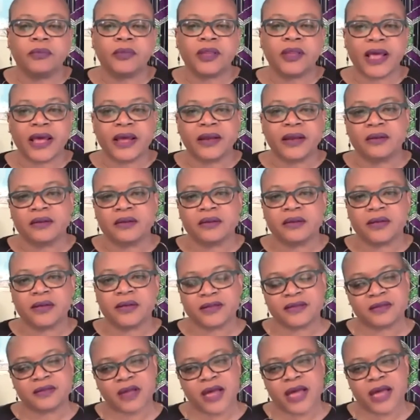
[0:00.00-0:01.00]
than this
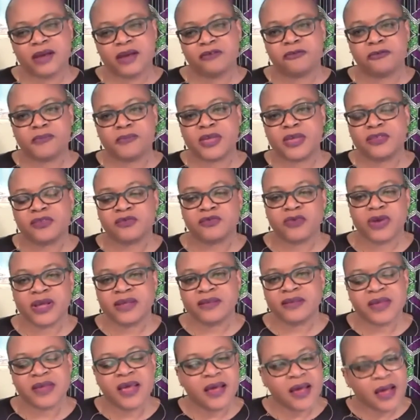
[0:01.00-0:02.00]
kind of mixed
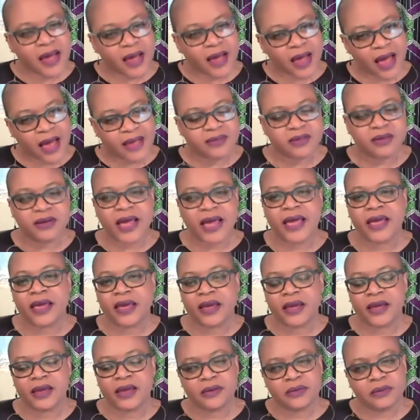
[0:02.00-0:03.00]
race as like,
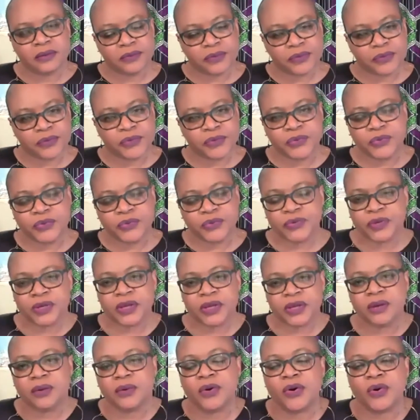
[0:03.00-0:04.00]
again, due to
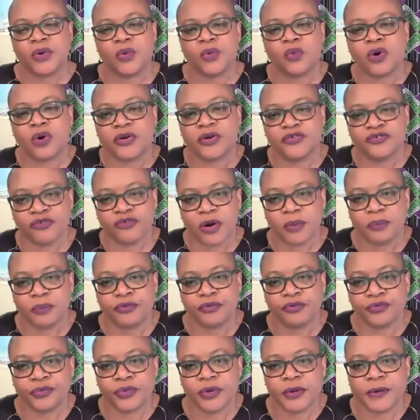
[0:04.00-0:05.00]
the one drop
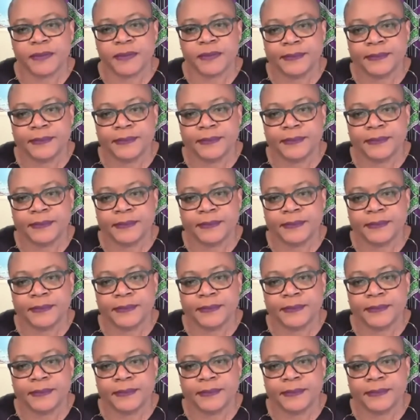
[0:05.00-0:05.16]
rule.